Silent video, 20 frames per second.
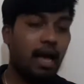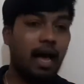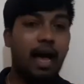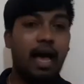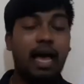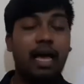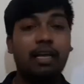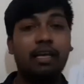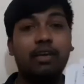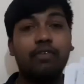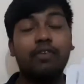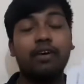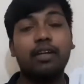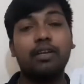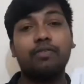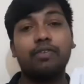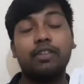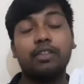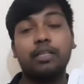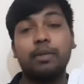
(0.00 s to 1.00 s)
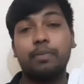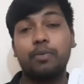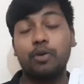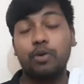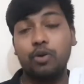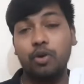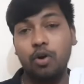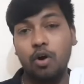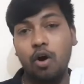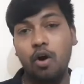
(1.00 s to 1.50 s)
I have given with the
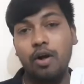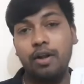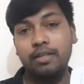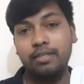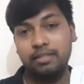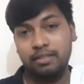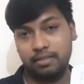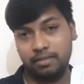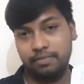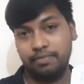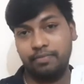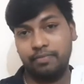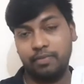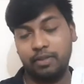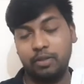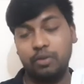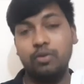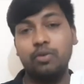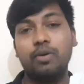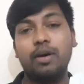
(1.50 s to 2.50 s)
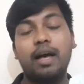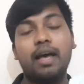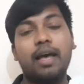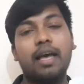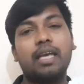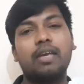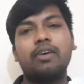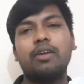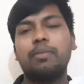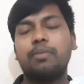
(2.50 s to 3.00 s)
protocols. I
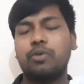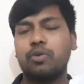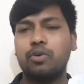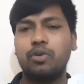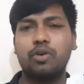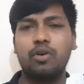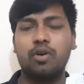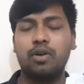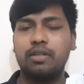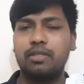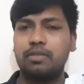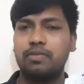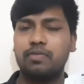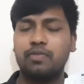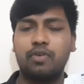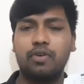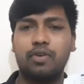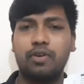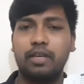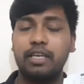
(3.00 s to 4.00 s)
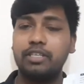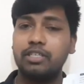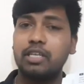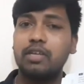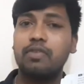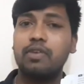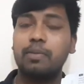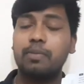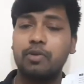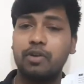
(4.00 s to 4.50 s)
have given protocols for each and
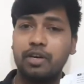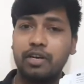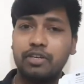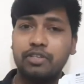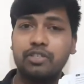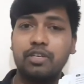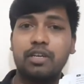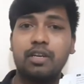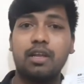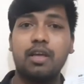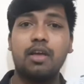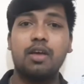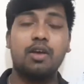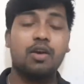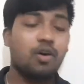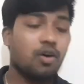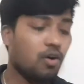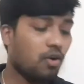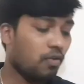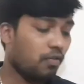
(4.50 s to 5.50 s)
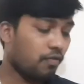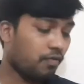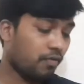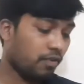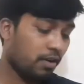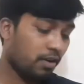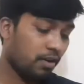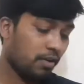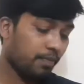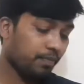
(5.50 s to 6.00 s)
every production of
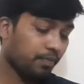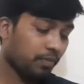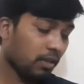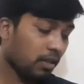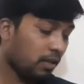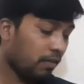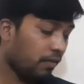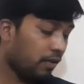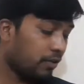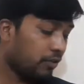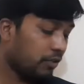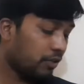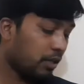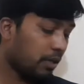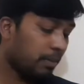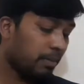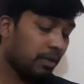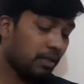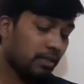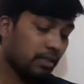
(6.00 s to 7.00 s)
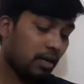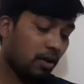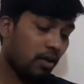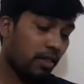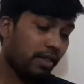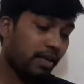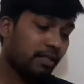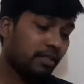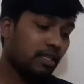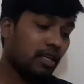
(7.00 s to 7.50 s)
vegetables and
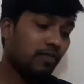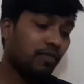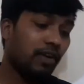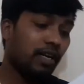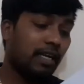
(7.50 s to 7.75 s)
all that stuff.